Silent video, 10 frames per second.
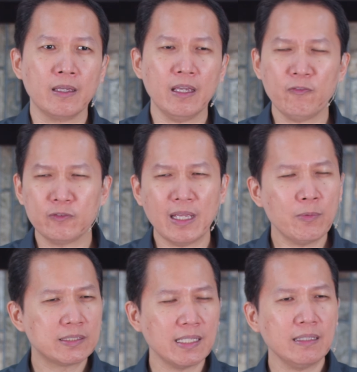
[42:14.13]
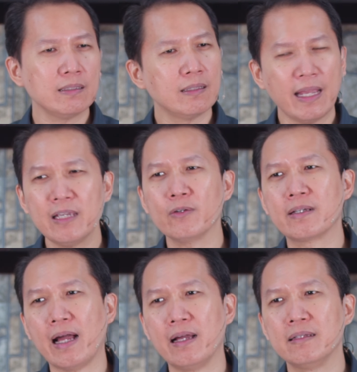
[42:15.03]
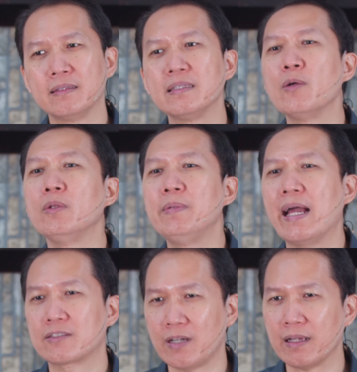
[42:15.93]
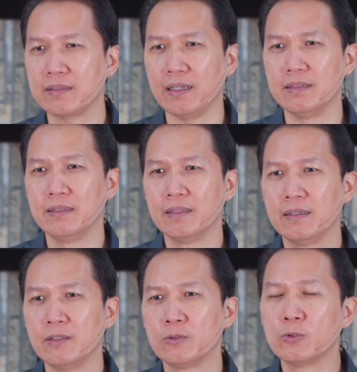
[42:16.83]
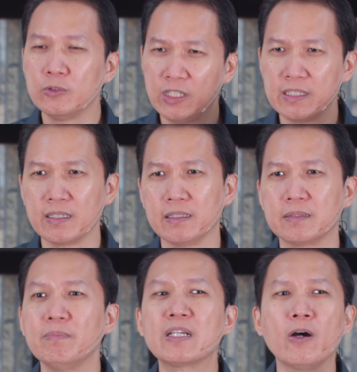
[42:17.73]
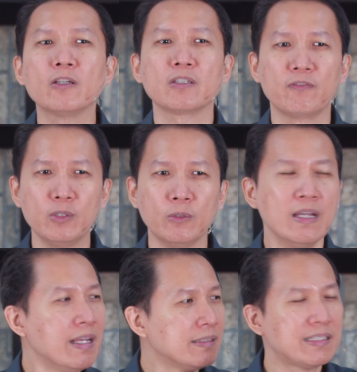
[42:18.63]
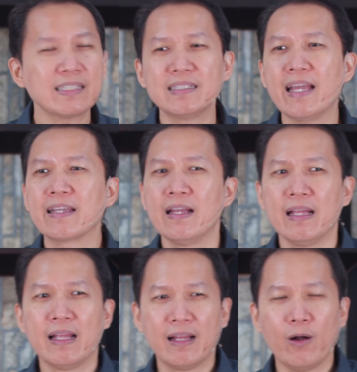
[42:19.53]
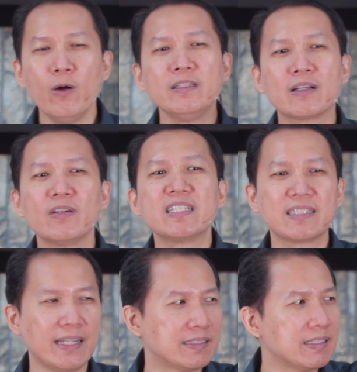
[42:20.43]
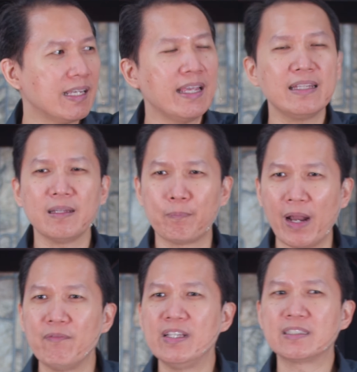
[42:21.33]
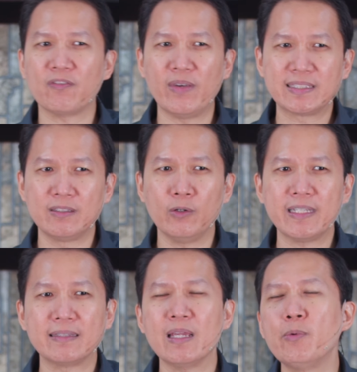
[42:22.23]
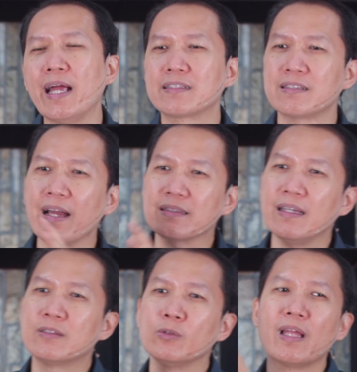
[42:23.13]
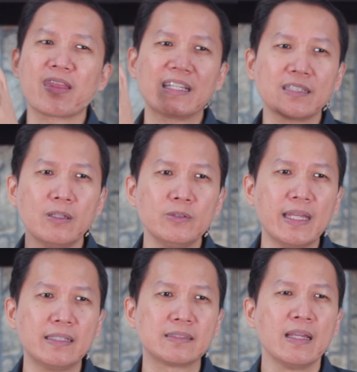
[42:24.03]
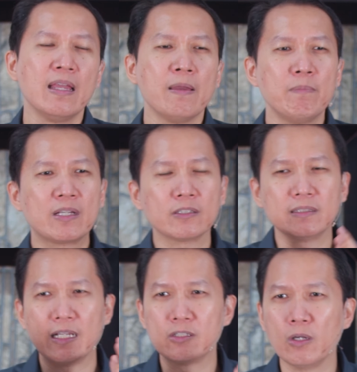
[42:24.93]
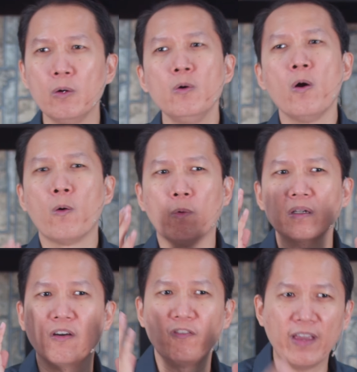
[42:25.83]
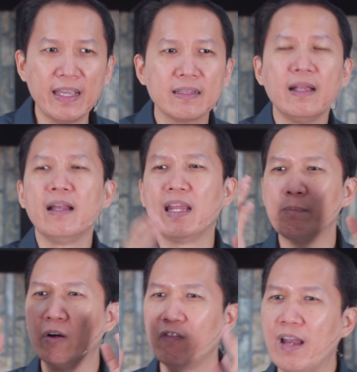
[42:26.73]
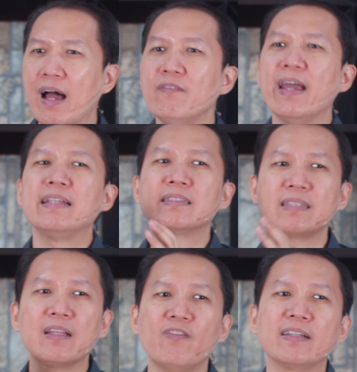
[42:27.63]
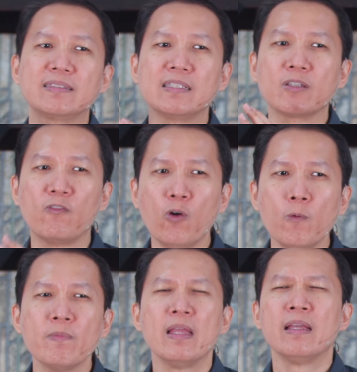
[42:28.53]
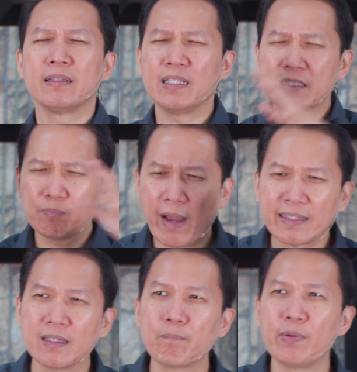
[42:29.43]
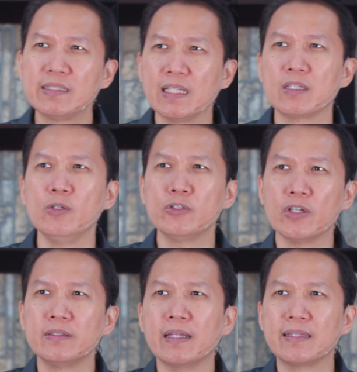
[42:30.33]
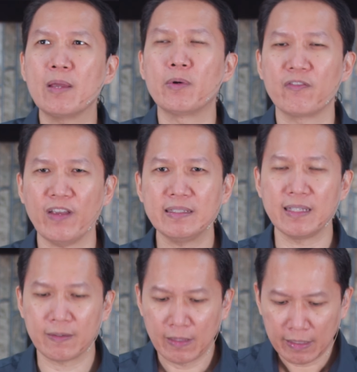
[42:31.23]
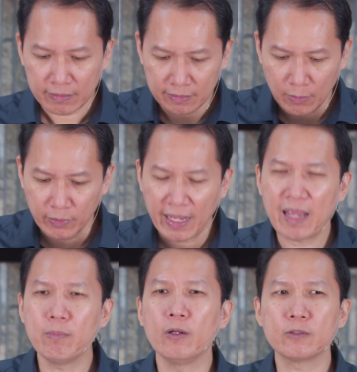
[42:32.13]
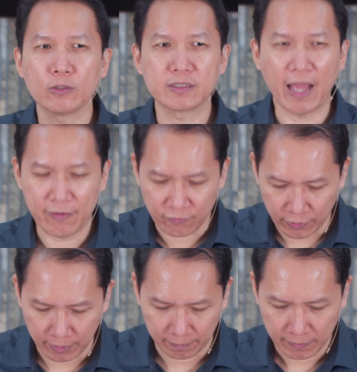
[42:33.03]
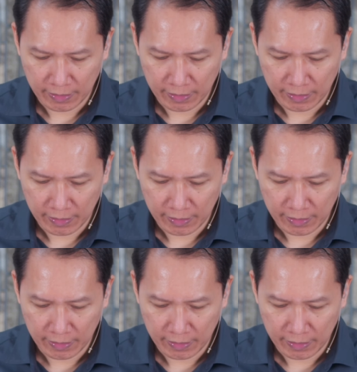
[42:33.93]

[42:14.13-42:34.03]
If they will see lahigog ka, they will be attracted to Jesus because of you. Just like all the Christians in the province of Macedonia, they were attracted to the Thessalonians because they show work of faith, labor of love, and steadfastness of hope. Despite the persecution that they were facing, they were able to stand firm.